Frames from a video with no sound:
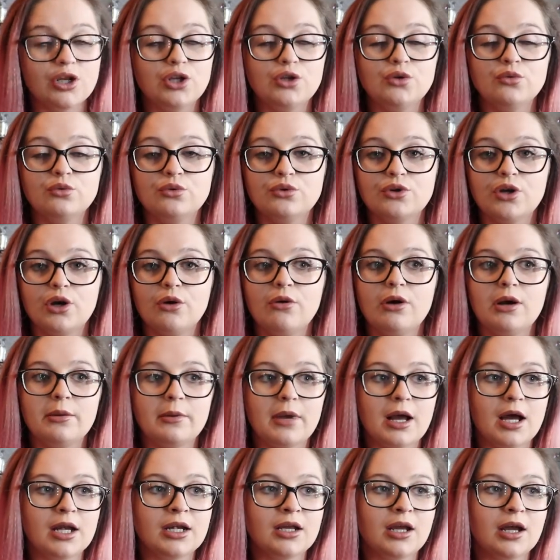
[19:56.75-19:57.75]
you will know I'm
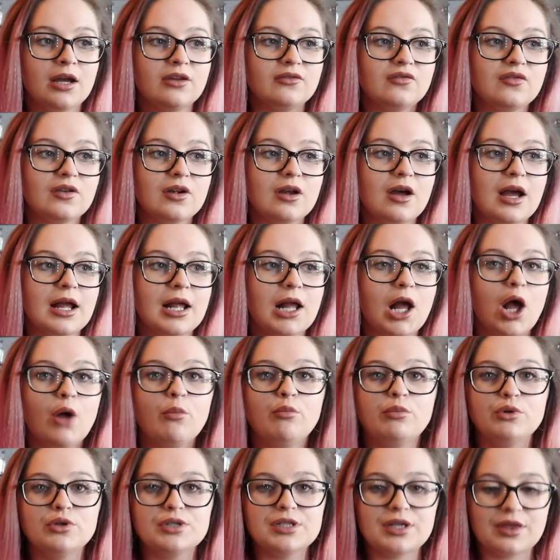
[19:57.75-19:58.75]
kind of going for like a
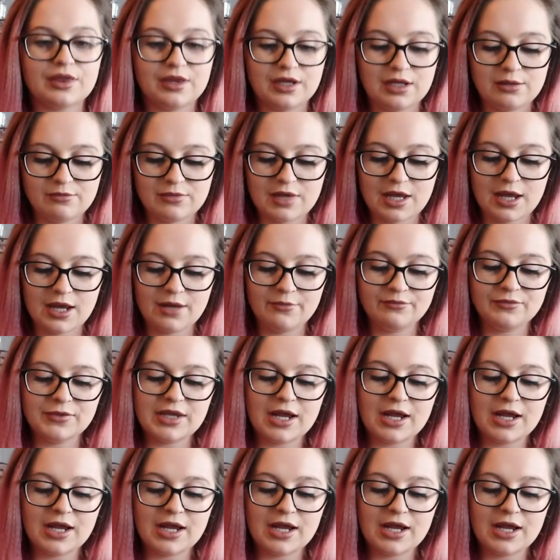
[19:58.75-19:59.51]
Buddha theme there.